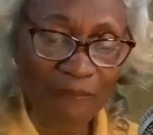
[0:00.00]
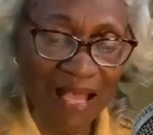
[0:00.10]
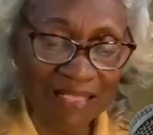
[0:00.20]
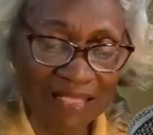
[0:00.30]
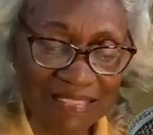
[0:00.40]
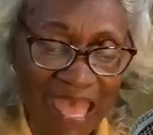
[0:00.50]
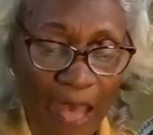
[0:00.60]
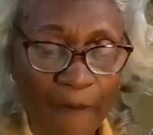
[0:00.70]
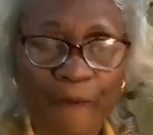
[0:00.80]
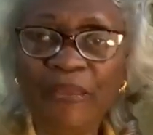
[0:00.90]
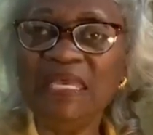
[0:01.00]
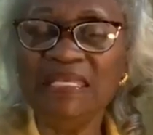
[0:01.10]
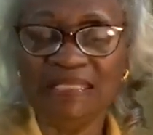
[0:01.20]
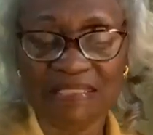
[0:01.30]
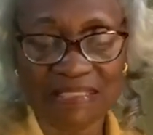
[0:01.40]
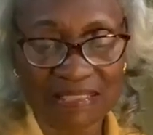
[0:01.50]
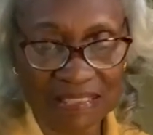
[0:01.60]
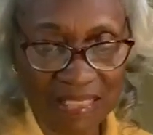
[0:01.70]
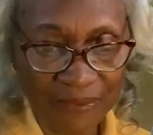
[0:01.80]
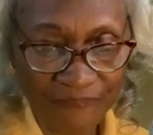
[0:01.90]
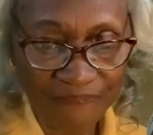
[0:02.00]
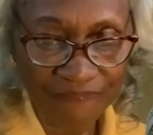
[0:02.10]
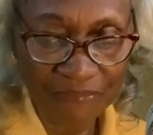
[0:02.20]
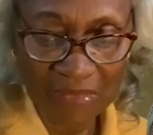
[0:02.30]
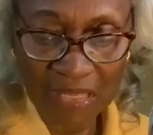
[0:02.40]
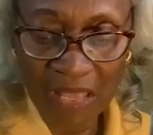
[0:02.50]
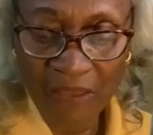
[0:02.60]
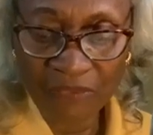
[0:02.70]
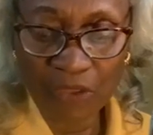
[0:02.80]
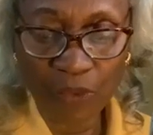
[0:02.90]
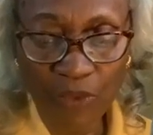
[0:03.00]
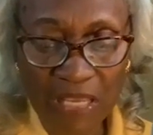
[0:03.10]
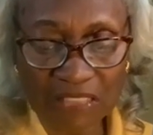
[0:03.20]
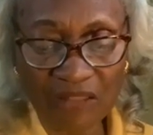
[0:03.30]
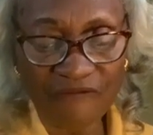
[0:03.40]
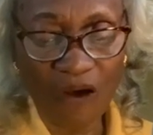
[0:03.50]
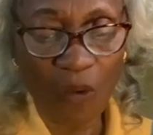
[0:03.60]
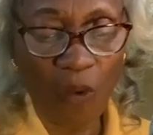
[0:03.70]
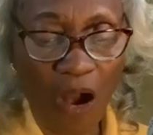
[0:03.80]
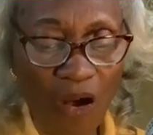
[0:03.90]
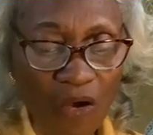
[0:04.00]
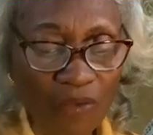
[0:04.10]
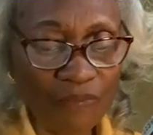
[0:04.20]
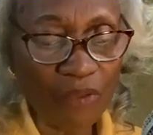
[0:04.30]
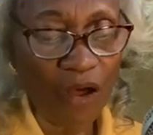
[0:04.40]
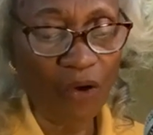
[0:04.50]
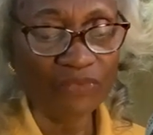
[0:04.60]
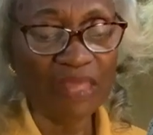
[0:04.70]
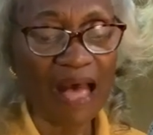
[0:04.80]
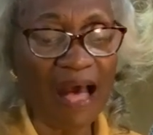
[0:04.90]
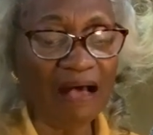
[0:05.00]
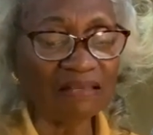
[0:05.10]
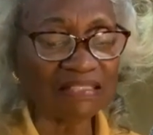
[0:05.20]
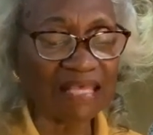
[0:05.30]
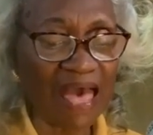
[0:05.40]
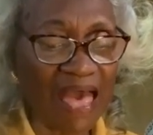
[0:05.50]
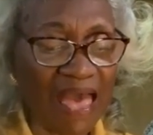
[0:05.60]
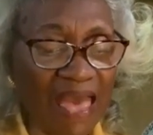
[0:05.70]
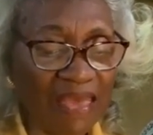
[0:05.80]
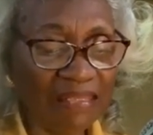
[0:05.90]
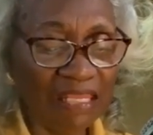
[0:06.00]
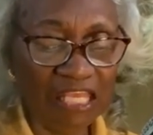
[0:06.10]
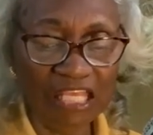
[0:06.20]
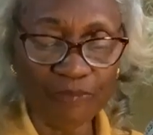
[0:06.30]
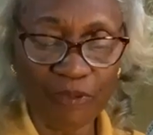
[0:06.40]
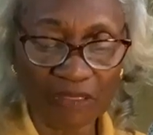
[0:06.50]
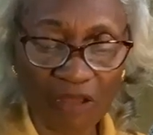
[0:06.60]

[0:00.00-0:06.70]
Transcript: We must have peace. The reason for war on the outside is